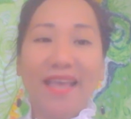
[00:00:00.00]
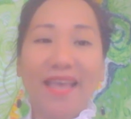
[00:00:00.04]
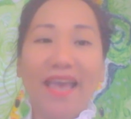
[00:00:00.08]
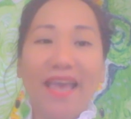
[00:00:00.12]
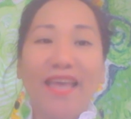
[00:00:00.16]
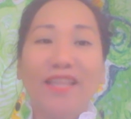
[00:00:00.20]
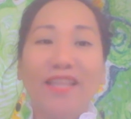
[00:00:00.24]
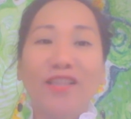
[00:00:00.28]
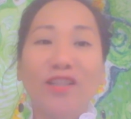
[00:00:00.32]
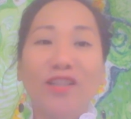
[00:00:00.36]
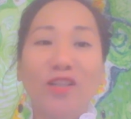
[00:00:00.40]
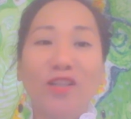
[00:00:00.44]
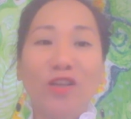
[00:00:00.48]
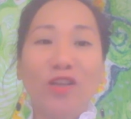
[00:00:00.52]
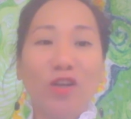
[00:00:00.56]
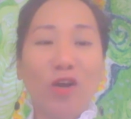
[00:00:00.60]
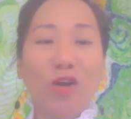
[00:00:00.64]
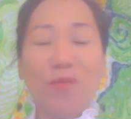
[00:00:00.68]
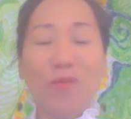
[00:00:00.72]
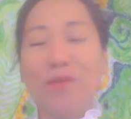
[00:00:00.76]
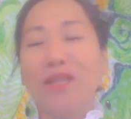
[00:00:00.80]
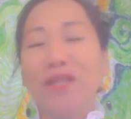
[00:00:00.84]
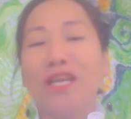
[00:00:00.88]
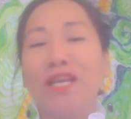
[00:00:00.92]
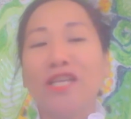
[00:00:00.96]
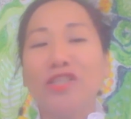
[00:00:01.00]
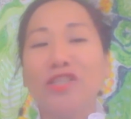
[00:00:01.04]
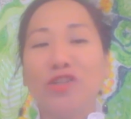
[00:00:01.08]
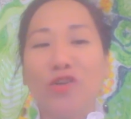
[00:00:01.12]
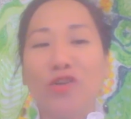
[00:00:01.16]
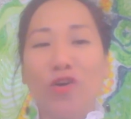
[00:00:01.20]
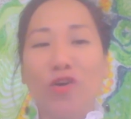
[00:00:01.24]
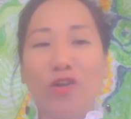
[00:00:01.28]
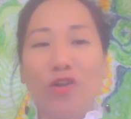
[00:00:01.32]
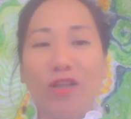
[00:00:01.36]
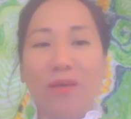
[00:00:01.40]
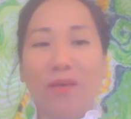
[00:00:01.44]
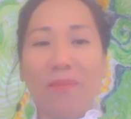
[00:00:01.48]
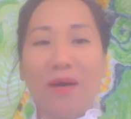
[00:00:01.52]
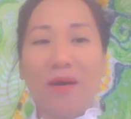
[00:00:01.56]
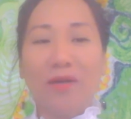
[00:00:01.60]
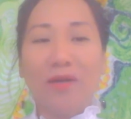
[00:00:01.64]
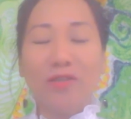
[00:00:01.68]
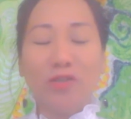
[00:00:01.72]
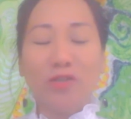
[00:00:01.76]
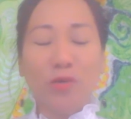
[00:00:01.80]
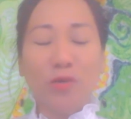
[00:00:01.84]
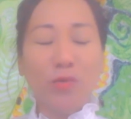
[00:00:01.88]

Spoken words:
and communication all about.